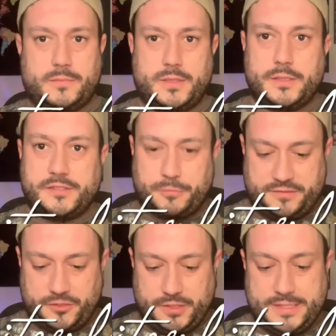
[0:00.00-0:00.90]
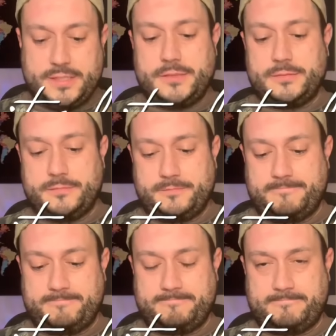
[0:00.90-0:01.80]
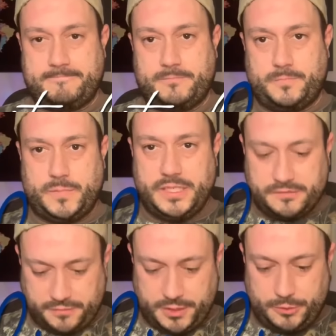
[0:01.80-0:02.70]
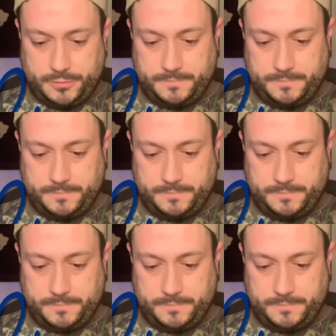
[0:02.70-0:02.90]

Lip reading: Switzerland, Israel,